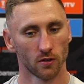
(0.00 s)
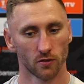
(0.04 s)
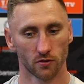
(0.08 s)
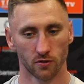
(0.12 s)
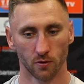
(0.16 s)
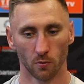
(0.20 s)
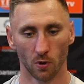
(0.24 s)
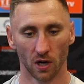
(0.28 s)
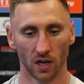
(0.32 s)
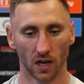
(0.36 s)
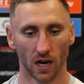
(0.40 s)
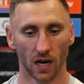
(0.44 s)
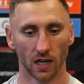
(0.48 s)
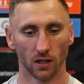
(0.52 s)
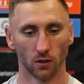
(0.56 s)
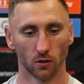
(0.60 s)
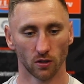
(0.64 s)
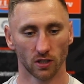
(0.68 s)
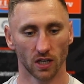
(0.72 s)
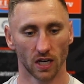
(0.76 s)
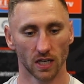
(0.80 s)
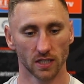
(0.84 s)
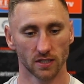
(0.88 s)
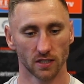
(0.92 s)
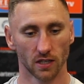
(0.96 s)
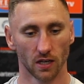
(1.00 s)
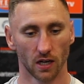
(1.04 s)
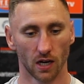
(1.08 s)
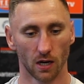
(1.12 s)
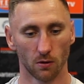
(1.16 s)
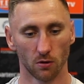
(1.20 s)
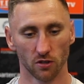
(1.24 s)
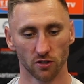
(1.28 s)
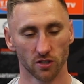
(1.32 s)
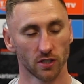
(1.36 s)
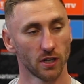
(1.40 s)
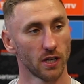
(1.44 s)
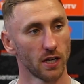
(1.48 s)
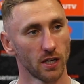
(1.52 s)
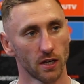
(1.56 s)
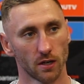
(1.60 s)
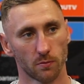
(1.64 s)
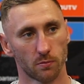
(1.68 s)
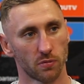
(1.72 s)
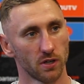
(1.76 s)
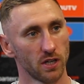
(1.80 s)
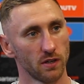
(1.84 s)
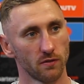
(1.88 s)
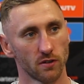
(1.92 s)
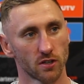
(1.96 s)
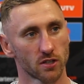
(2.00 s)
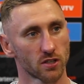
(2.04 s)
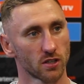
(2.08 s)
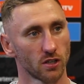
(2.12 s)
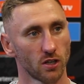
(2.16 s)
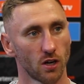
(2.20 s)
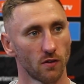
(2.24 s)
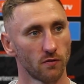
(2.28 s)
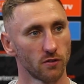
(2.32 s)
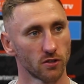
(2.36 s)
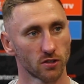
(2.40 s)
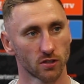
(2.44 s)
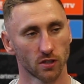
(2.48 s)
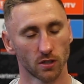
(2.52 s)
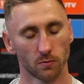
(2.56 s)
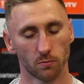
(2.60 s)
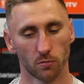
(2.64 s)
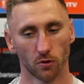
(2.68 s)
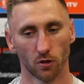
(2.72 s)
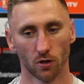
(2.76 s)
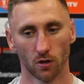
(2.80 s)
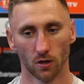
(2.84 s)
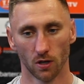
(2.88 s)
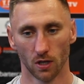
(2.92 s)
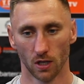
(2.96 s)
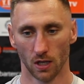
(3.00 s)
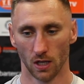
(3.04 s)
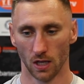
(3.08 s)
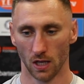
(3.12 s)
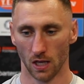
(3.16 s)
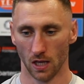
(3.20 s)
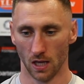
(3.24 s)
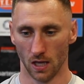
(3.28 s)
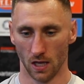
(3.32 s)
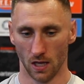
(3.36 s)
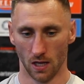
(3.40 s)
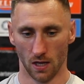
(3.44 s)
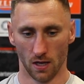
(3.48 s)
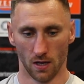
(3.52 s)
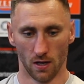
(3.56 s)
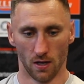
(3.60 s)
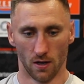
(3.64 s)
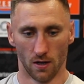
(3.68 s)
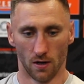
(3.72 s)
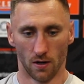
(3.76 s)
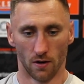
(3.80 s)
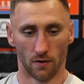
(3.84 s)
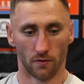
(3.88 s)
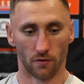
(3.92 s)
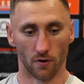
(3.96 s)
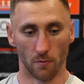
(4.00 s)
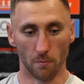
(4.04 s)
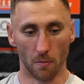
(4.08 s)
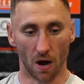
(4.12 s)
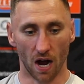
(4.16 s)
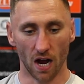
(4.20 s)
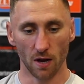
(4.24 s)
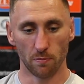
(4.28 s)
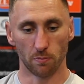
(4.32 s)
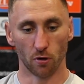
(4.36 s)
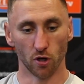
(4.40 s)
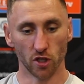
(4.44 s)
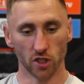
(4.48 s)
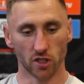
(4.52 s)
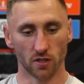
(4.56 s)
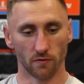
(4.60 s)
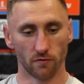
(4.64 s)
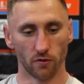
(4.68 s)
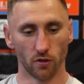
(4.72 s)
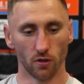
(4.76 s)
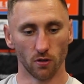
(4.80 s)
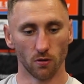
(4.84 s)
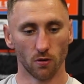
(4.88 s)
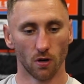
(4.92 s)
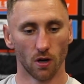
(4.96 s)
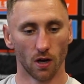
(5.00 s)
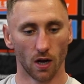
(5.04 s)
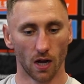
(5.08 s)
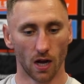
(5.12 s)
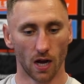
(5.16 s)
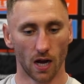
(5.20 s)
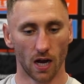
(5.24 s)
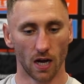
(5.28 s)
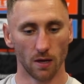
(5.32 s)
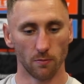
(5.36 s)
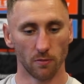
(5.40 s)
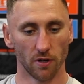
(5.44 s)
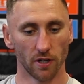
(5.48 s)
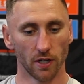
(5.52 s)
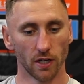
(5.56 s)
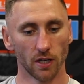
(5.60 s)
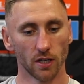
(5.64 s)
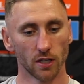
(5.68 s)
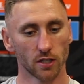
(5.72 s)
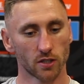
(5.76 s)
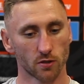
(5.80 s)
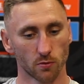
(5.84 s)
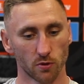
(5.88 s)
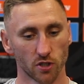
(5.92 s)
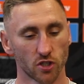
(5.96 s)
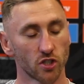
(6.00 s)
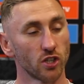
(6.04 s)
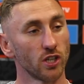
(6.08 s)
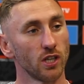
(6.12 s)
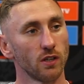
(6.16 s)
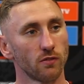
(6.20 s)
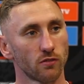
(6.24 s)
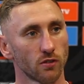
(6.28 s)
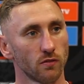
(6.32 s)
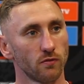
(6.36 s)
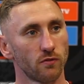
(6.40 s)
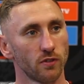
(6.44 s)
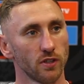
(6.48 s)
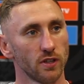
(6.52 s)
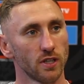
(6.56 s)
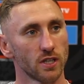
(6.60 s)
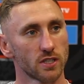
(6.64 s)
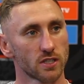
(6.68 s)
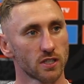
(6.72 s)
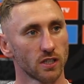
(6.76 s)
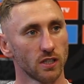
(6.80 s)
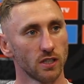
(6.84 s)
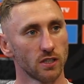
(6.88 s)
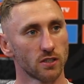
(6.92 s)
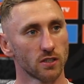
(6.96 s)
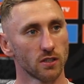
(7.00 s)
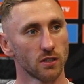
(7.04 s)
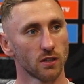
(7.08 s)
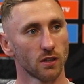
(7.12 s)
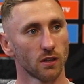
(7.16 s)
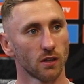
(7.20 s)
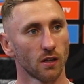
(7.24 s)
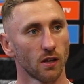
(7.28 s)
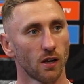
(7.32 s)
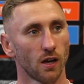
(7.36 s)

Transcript: It's the way I look at it. I wasn't here previously, obviously, but from my point of view, I'm here to achieve something this season.